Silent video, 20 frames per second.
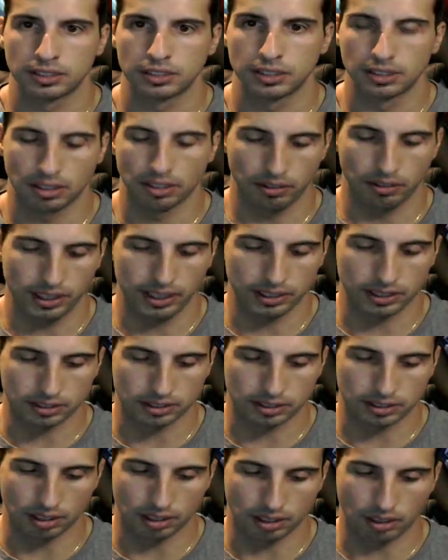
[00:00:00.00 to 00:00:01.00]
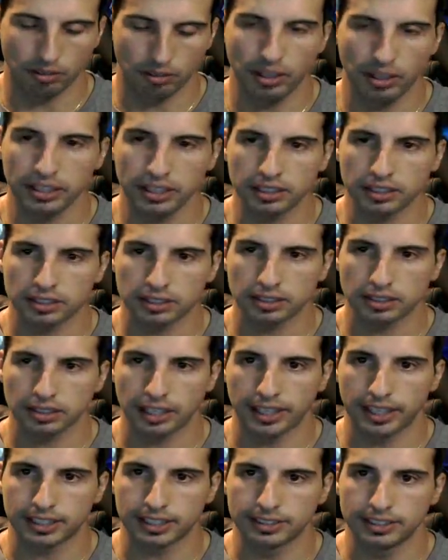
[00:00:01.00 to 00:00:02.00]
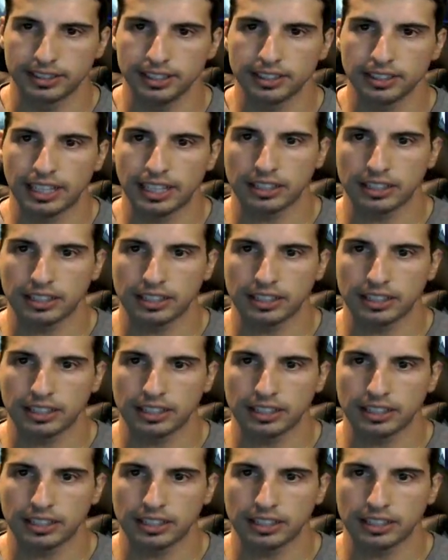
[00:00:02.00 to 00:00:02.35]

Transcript: Alright, alright. I can dig that,